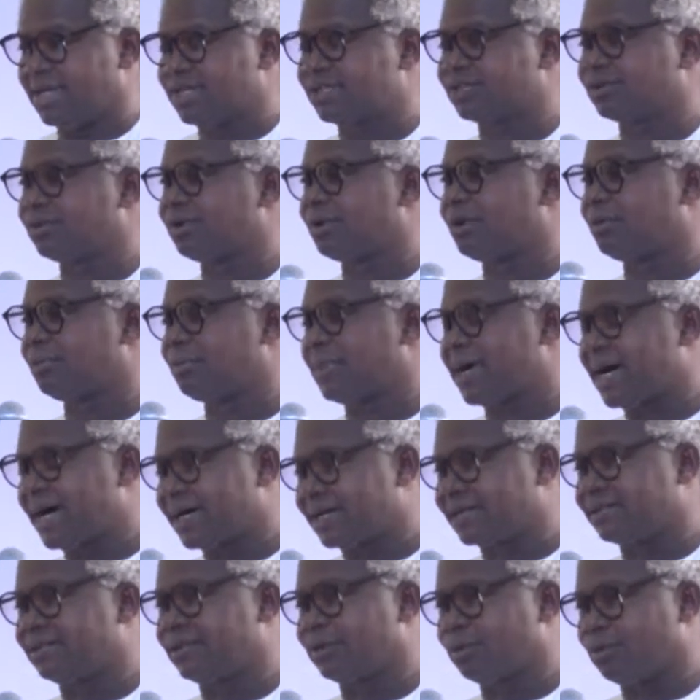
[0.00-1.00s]
Let's call
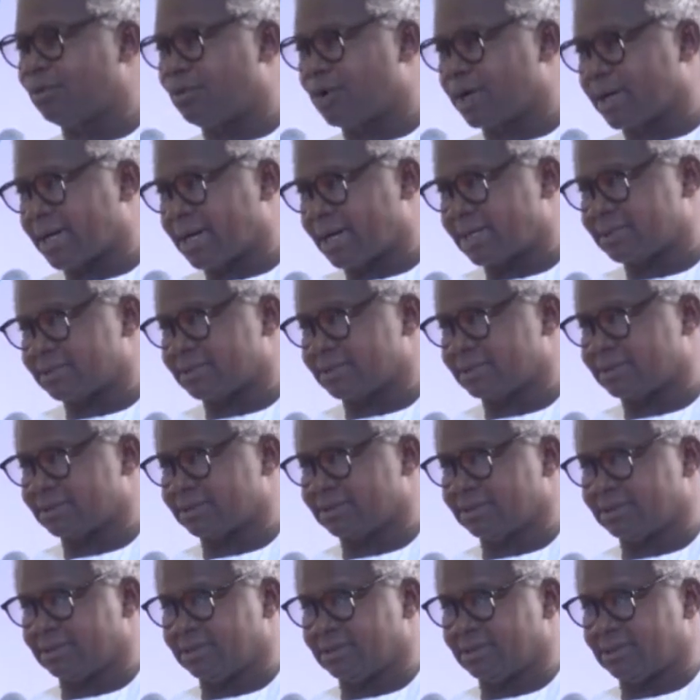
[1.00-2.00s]
back the
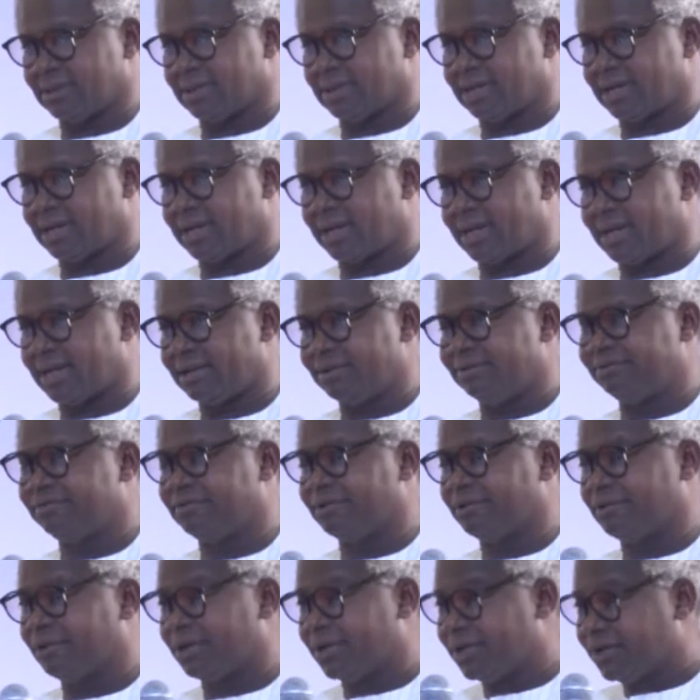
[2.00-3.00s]
workers. And
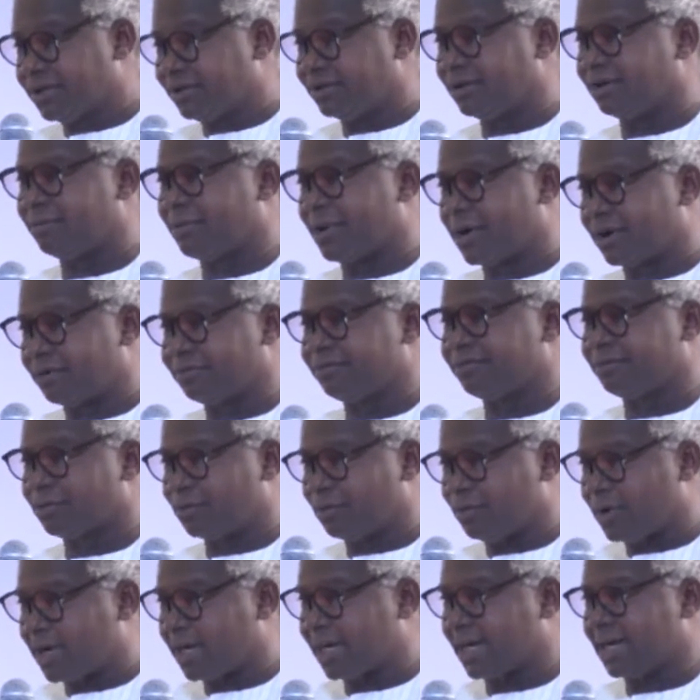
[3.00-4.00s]
if you know the number of
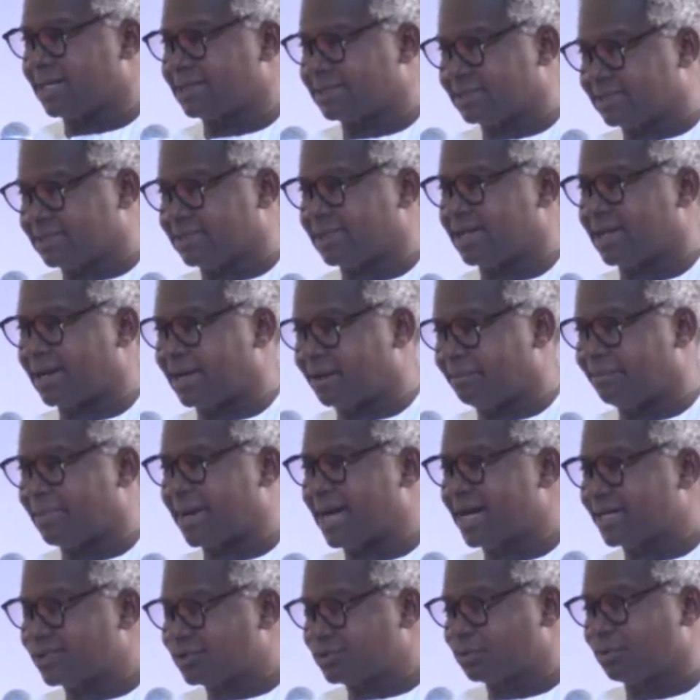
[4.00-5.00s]
workers that are
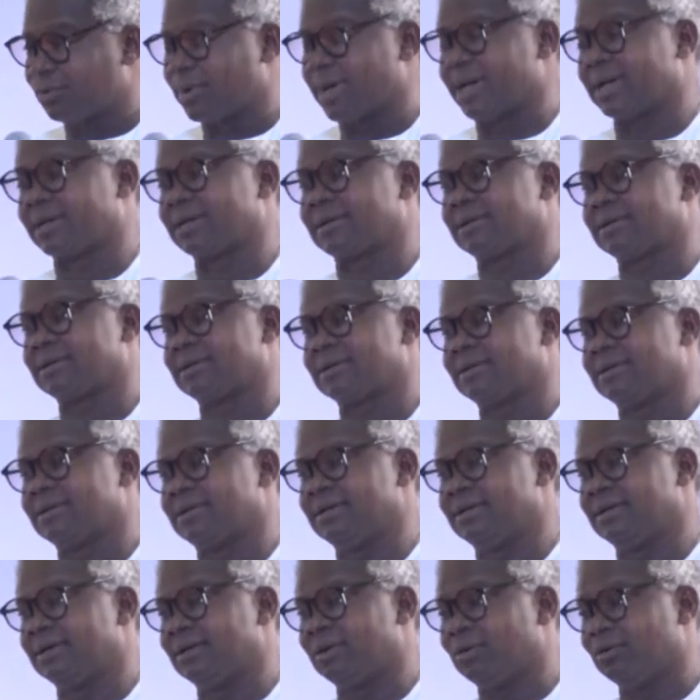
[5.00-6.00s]
back to work,
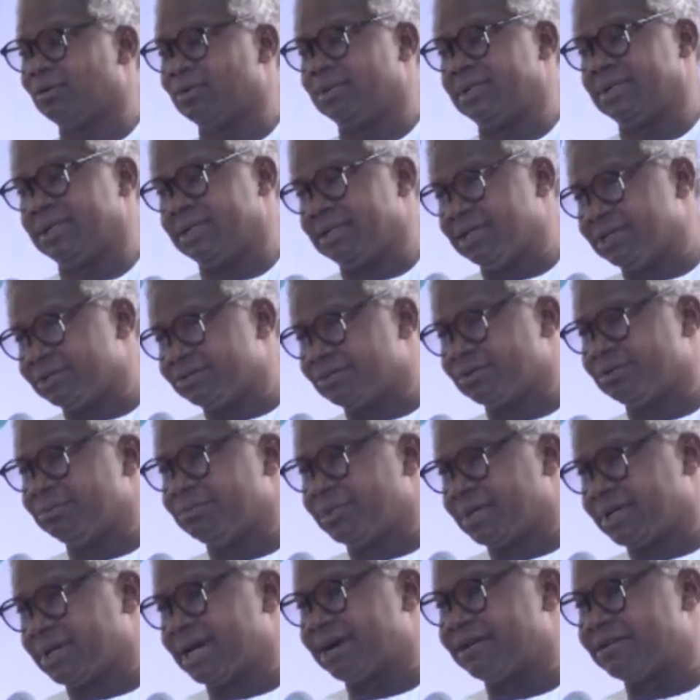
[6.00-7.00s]
with the
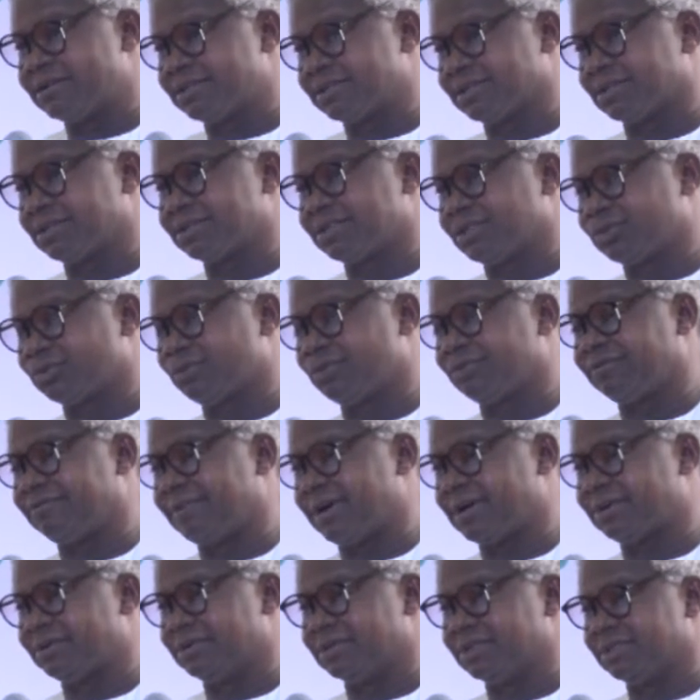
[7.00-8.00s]
little meager resources we
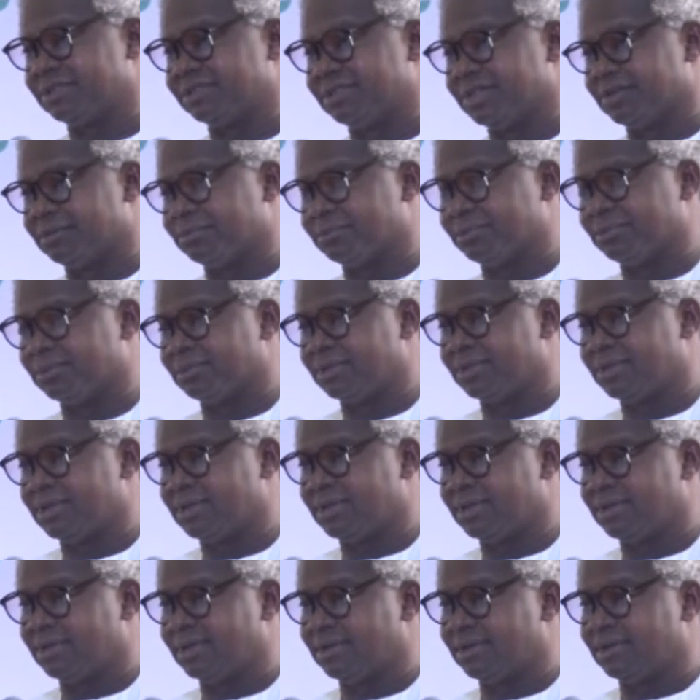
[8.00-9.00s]
found on the table,
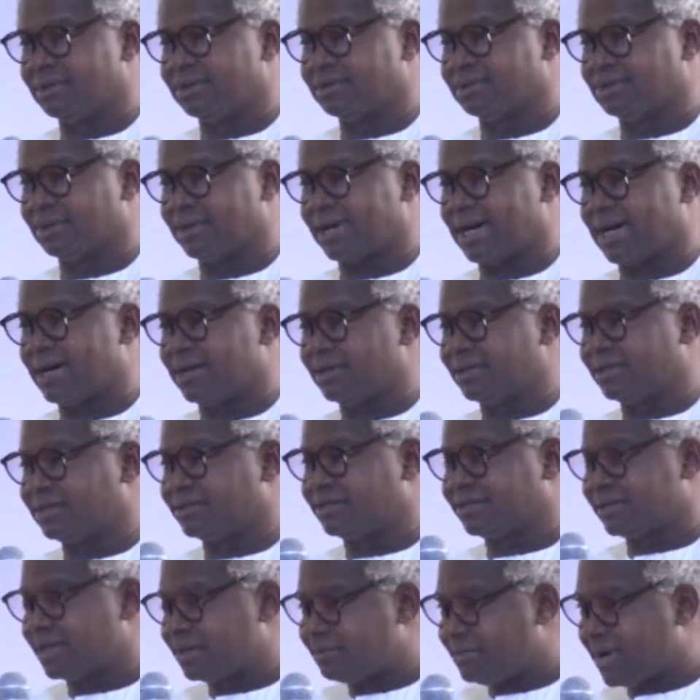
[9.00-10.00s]
so
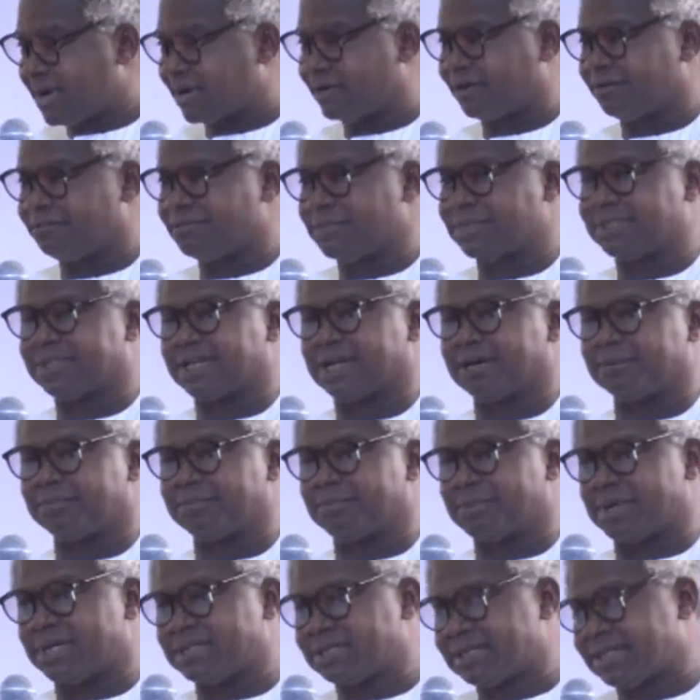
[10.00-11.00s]
the trademark of
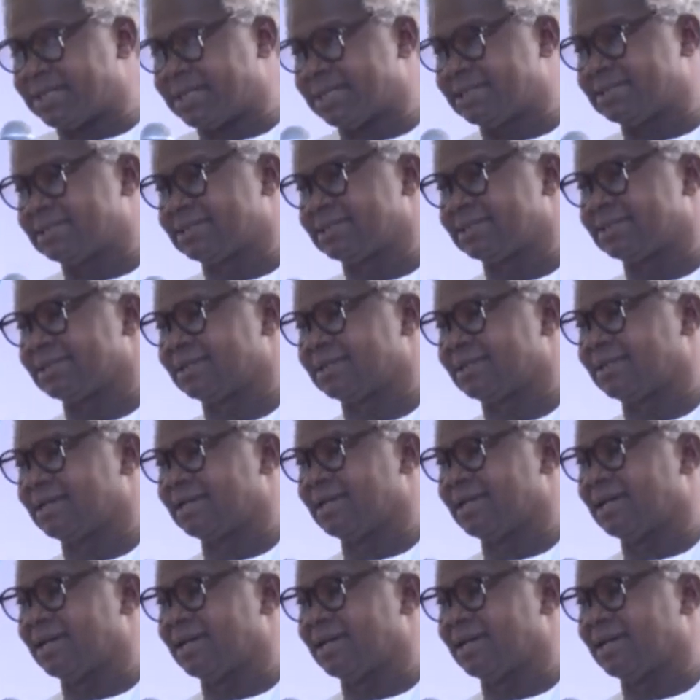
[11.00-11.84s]
Mr. President